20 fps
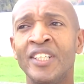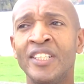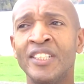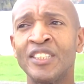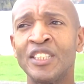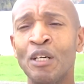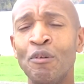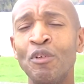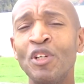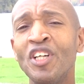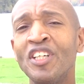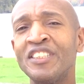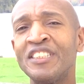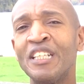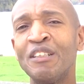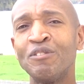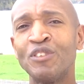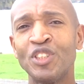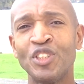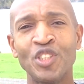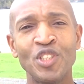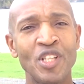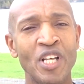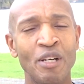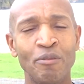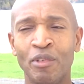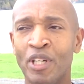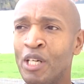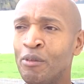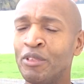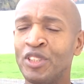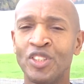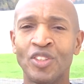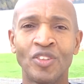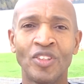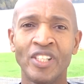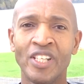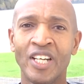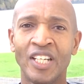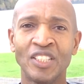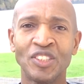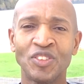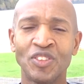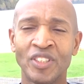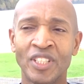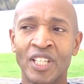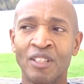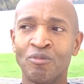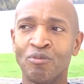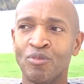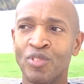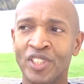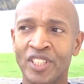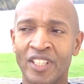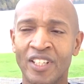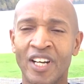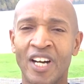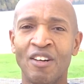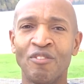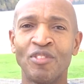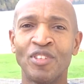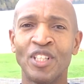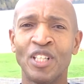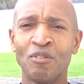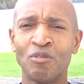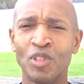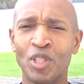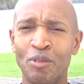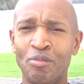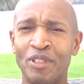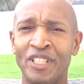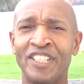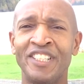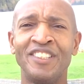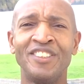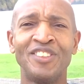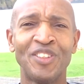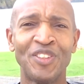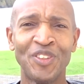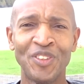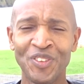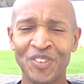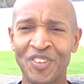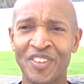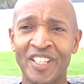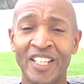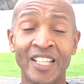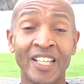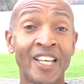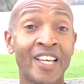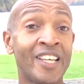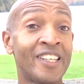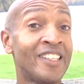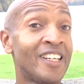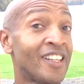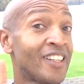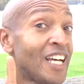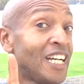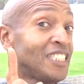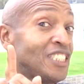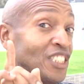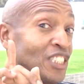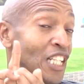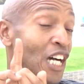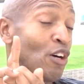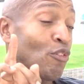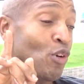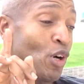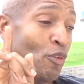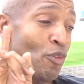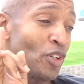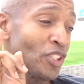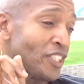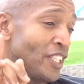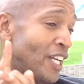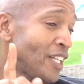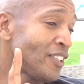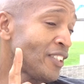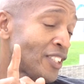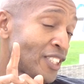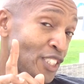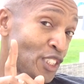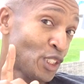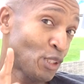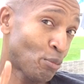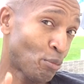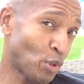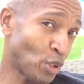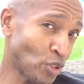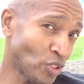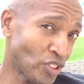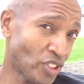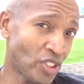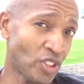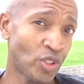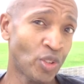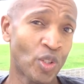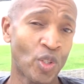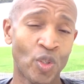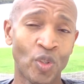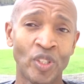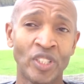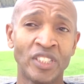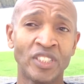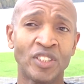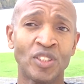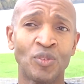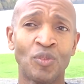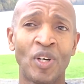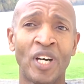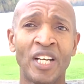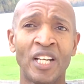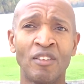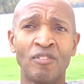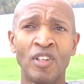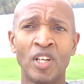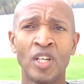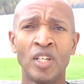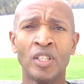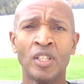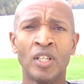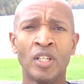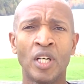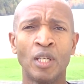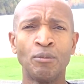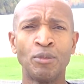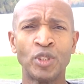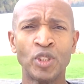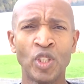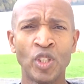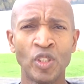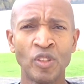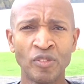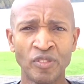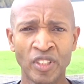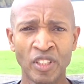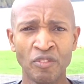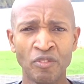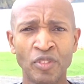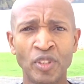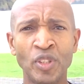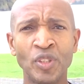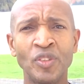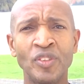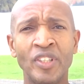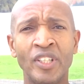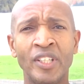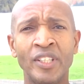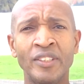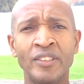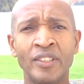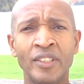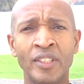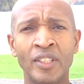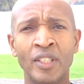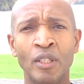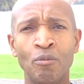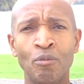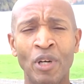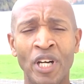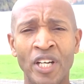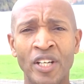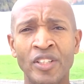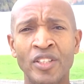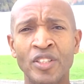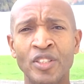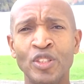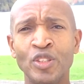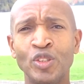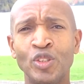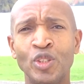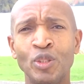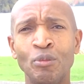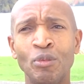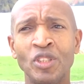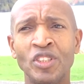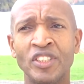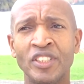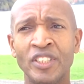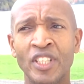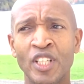So I'm going to attempt to do that, but I'll be totally honest with you, I'm pretty confident I'm going to be eating the whole thing. Now that's not what we're technically supposed to do according to what I've observed and viewed on by other YouTubers and